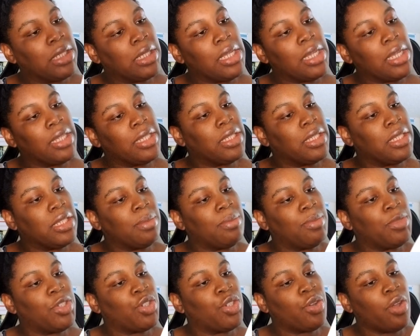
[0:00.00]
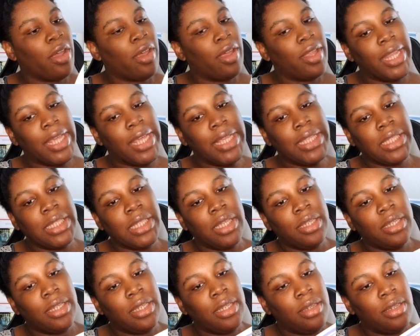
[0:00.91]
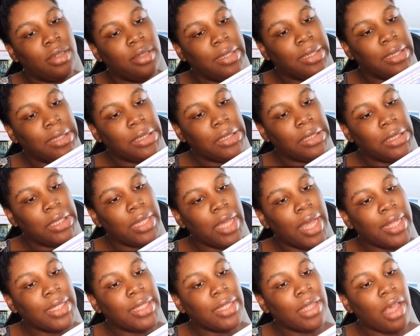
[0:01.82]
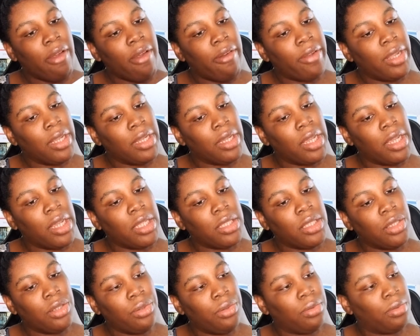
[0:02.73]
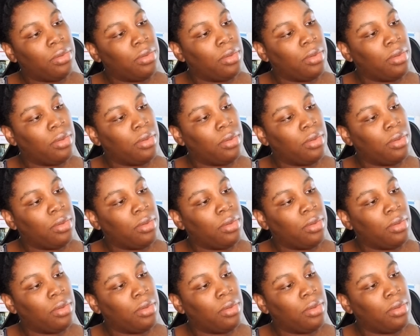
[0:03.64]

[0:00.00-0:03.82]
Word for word: and some sugar, and that's it. They got sorrel in here too.